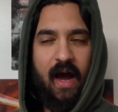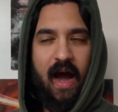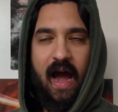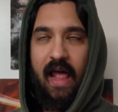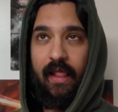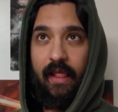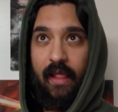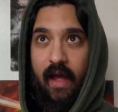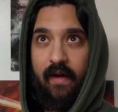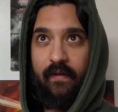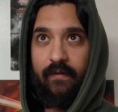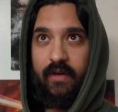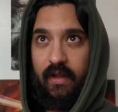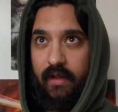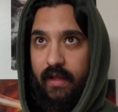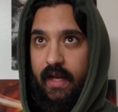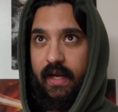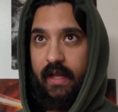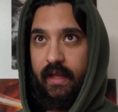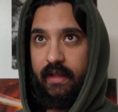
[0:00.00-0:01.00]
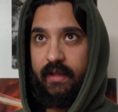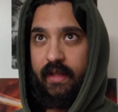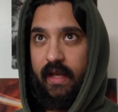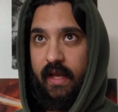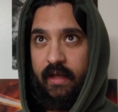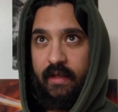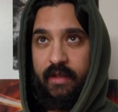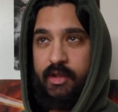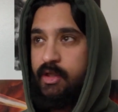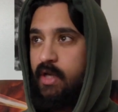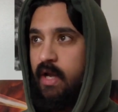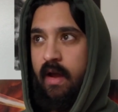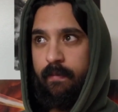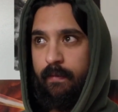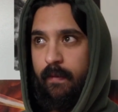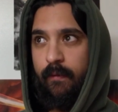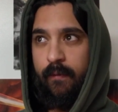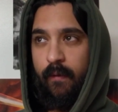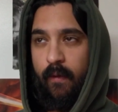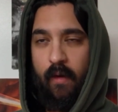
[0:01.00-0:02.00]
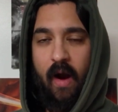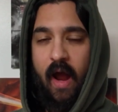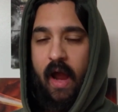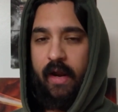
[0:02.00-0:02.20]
I love deleting things before